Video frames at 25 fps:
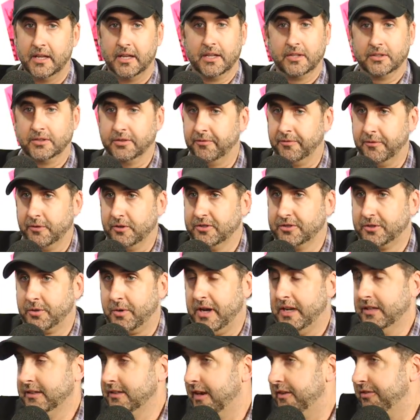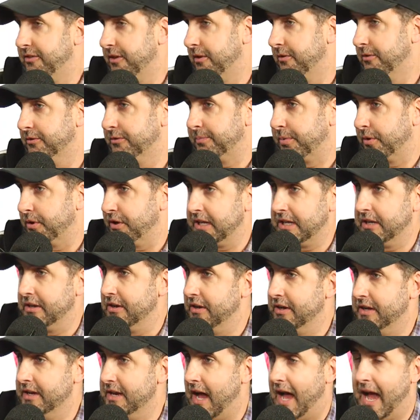So for a trailer, I thought it was pretty
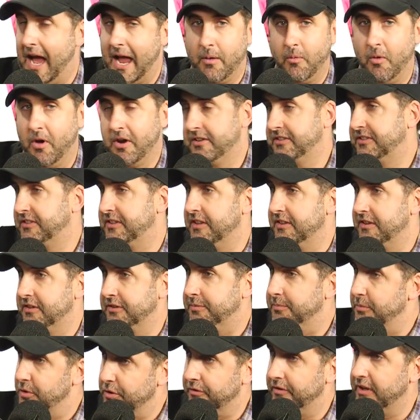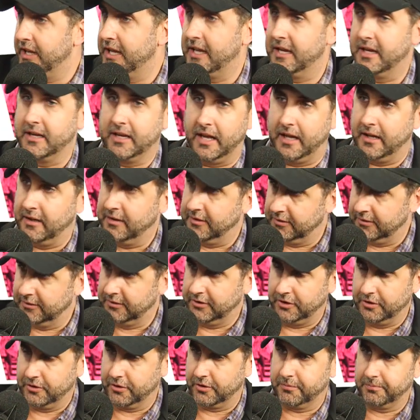good. I want to see this movie. And
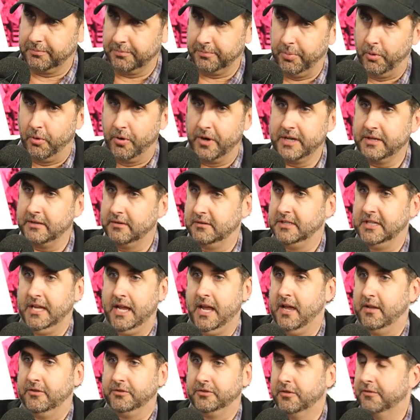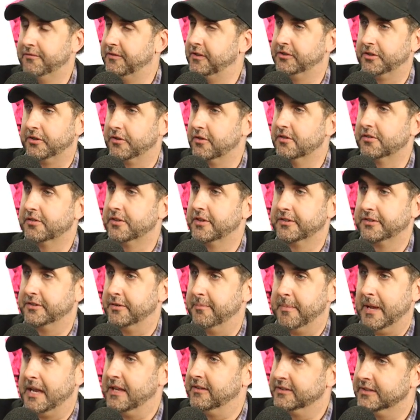to your point, yeah, Sophie Turner looks
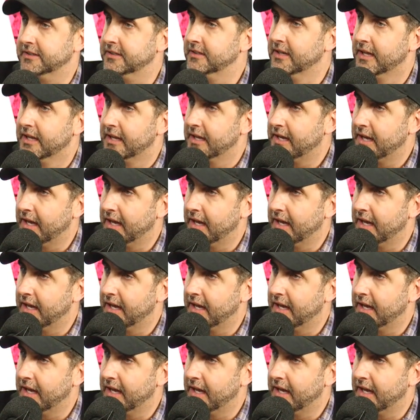amazing.